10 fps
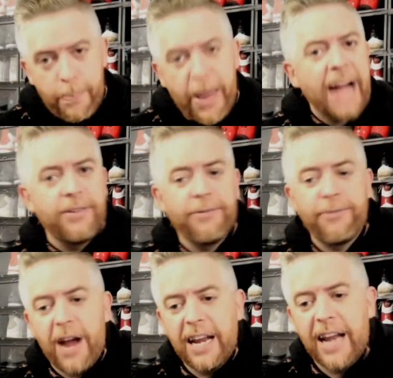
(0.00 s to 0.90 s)
back to
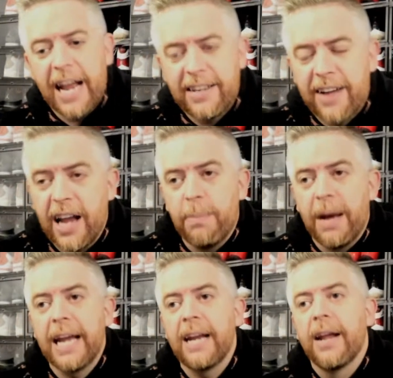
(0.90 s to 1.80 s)
Fright Night
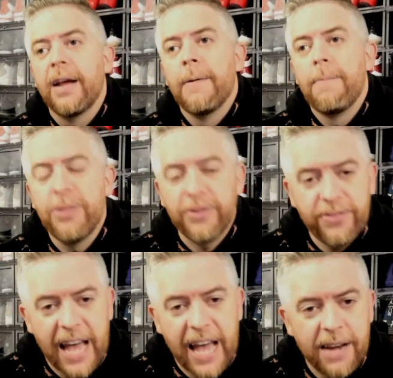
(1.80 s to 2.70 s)
Dynamite. The
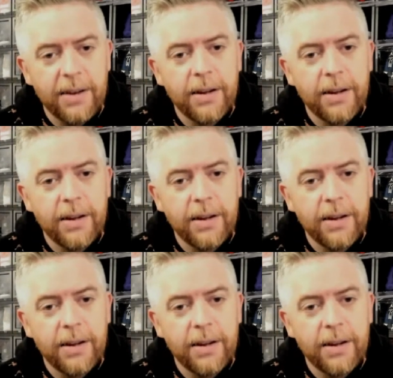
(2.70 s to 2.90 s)
set,